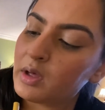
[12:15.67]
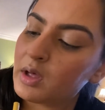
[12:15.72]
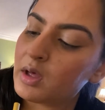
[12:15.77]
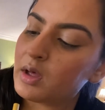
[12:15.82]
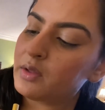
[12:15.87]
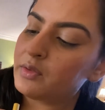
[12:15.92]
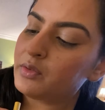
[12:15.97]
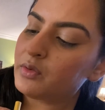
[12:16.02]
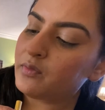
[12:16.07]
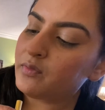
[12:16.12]

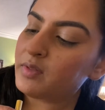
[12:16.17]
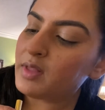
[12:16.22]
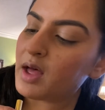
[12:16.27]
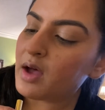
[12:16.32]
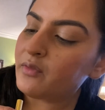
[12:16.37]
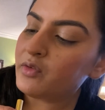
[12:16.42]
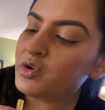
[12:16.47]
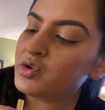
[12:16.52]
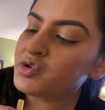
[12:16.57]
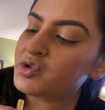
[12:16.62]
the
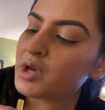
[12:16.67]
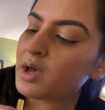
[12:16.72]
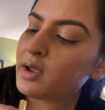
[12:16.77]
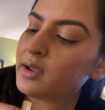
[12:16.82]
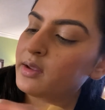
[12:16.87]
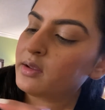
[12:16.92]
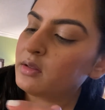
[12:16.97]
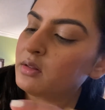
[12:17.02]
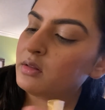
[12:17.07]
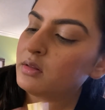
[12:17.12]
Flower
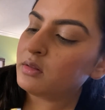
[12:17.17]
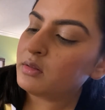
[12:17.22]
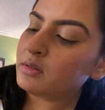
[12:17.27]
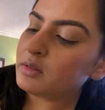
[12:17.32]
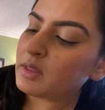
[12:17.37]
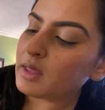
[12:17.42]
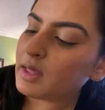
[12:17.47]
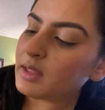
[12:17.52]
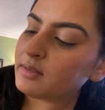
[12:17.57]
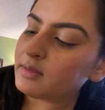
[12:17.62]
Child
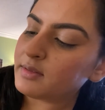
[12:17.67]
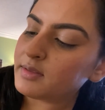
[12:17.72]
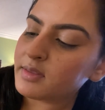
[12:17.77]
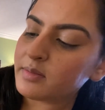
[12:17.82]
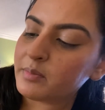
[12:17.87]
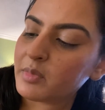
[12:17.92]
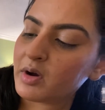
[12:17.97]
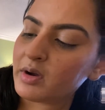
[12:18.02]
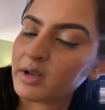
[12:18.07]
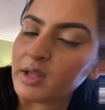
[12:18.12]
and the
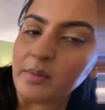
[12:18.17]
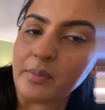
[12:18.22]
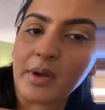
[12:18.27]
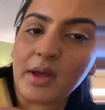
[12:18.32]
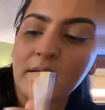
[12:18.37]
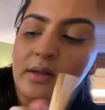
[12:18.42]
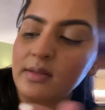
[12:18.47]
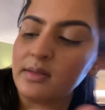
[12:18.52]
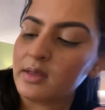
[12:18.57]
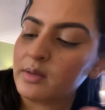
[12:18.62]
Smarty
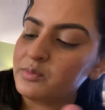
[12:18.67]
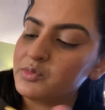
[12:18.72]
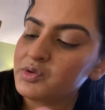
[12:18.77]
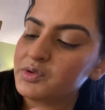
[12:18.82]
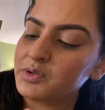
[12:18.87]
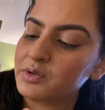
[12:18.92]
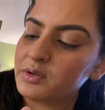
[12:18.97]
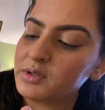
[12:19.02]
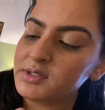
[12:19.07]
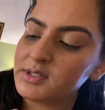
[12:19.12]
Pants. I'm just
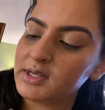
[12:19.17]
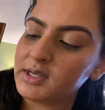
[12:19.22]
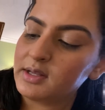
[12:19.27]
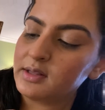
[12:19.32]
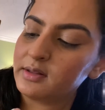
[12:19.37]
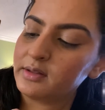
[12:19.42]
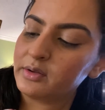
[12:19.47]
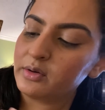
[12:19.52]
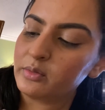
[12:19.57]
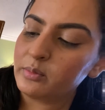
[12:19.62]
gonna take a
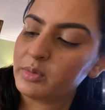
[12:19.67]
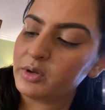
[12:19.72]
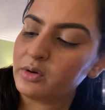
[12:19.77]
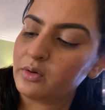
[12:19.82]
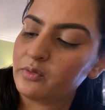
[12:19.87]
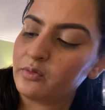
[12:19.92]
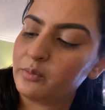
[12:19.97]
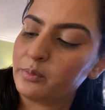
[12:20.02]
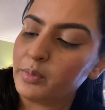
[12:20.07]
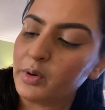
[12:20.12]
little bit
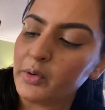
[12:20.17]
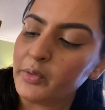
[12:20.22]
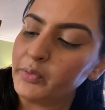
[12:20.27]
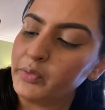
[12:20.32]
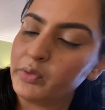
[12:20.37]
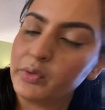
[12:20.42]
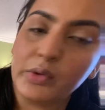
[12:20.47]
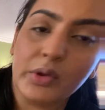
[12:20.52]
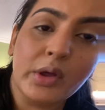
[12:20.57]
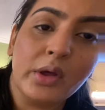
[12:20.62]
of
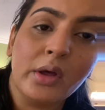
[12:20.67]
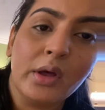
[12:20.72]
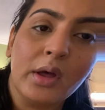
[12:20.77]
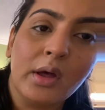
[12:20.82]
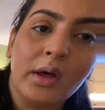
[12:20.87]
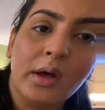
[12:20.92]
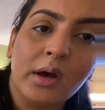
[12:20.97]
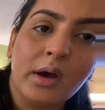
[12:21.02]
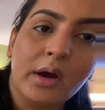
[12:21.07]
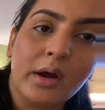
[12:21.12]
both.
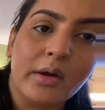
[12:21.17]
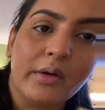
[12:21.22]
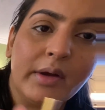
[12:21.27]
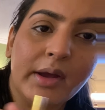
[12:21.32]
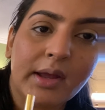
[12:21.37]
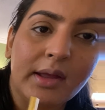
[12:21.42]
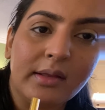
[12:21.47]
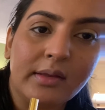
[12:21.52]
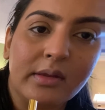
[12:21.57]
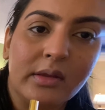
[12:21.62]
All
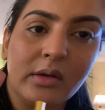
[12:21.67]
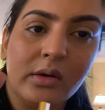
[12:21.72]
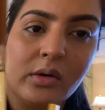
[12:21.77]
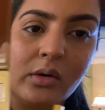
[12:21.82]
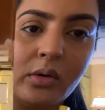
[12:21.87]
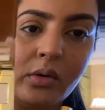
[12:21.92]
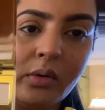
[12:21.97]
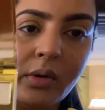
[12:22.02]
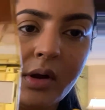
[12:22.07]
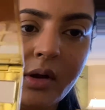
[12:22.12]
right,
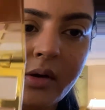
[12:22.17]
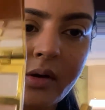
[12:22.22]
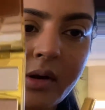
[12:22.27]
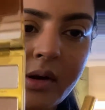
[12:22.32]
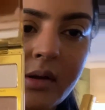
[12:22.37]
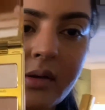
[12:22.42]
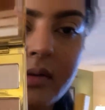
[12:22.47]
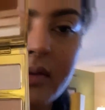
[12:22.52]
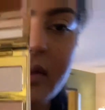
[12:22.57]
so here it is. Let